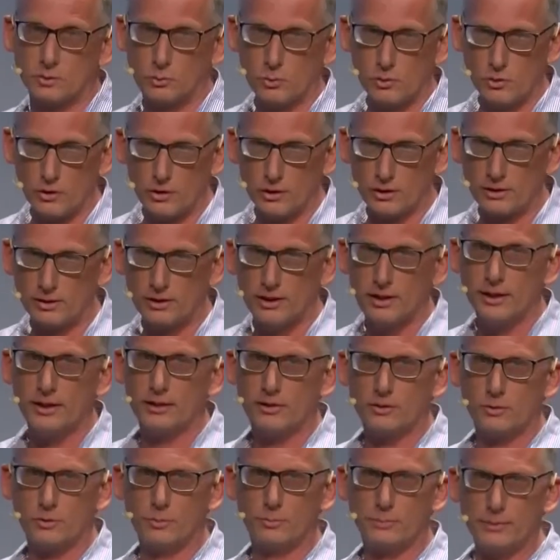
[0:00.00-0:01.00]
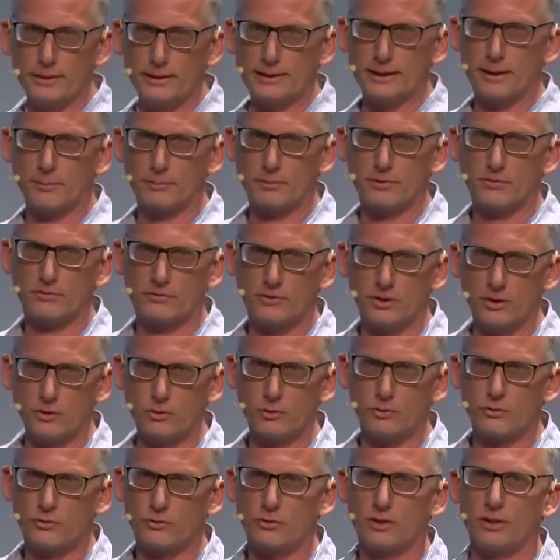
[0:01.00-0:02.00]
work to build up this
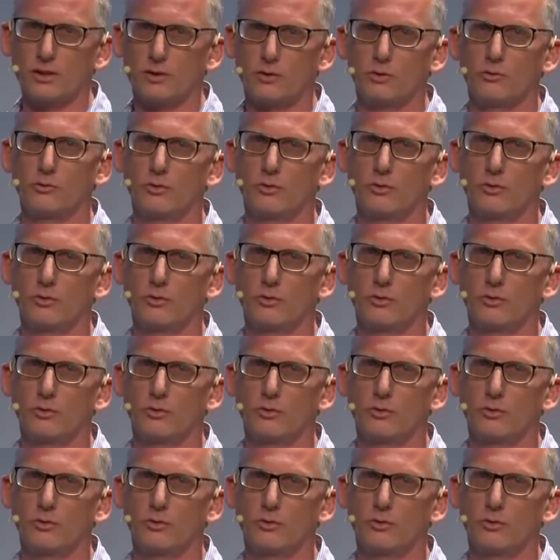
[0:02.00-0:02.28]
industry to